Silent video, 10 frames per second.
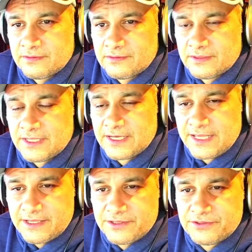that
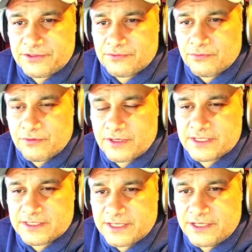his
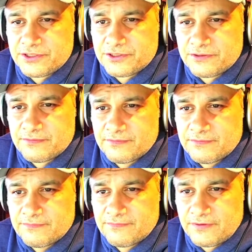organization
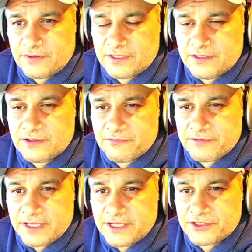funded the
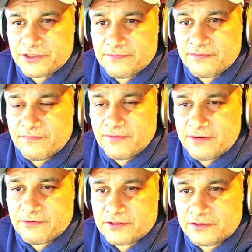creation of the
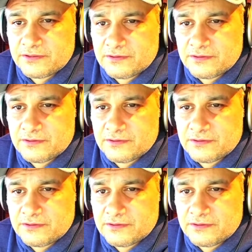virus.